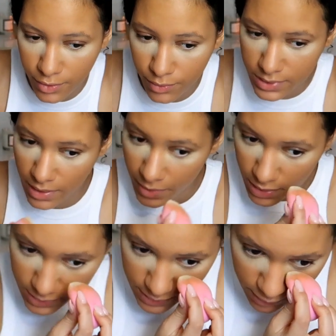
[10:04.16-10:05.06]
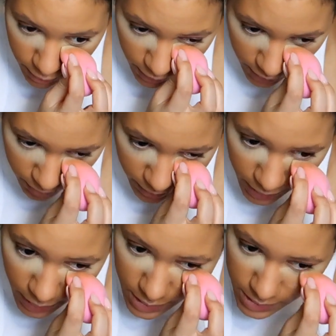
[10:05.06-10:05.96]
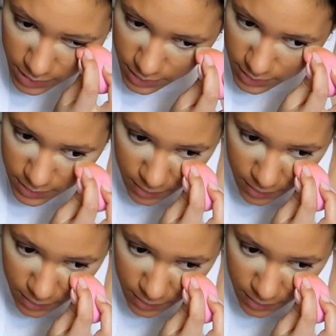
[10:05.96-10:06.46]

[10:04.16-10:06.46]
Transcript: to set my concealer under my eyes.